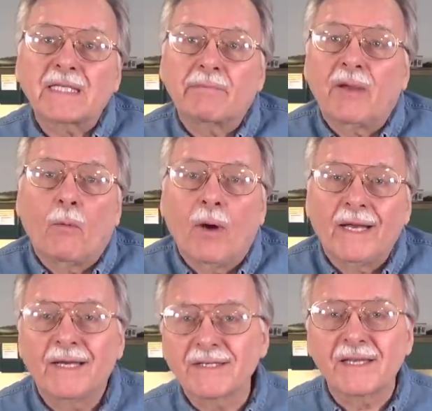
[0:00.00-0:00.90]
asking me,
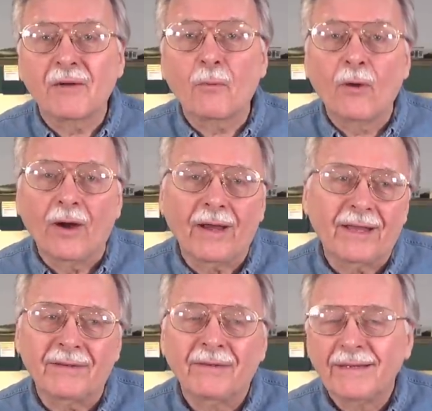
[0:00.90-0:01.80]
why doesn't it work?
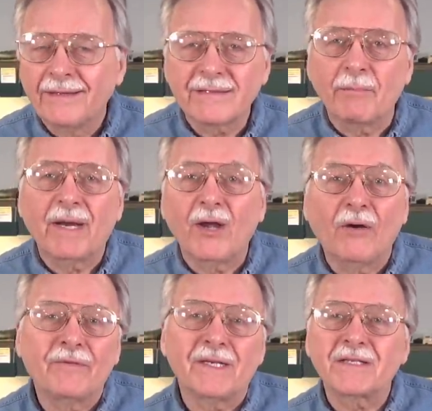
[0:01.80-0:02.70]
And somebody
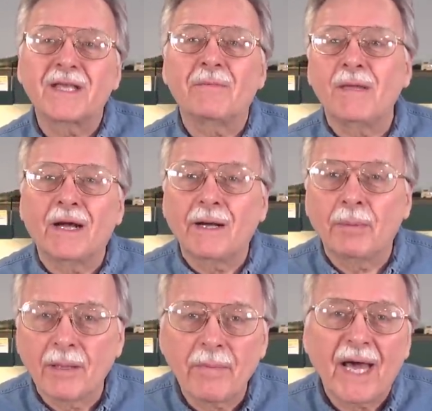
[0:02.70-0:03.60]
offered to send me a
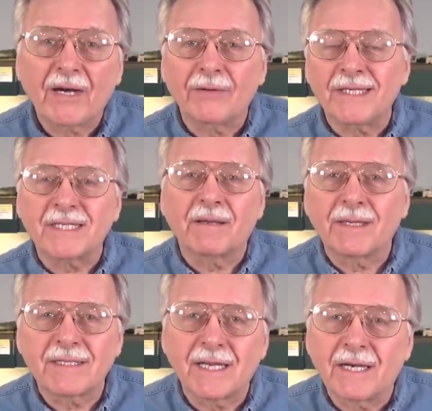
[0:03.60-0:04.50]
couple of batteries to,
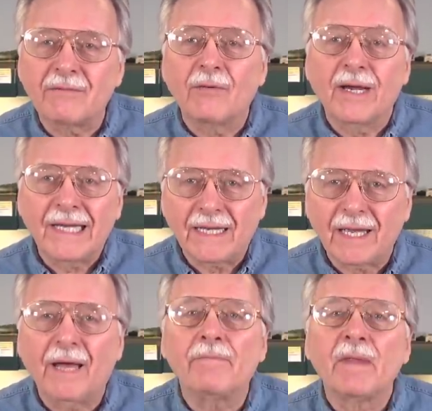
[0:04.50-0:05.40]
to get it running
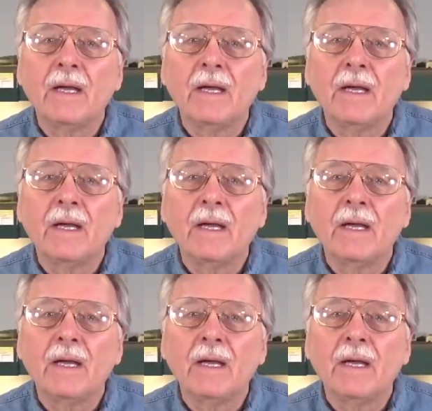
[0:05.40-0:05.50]
again.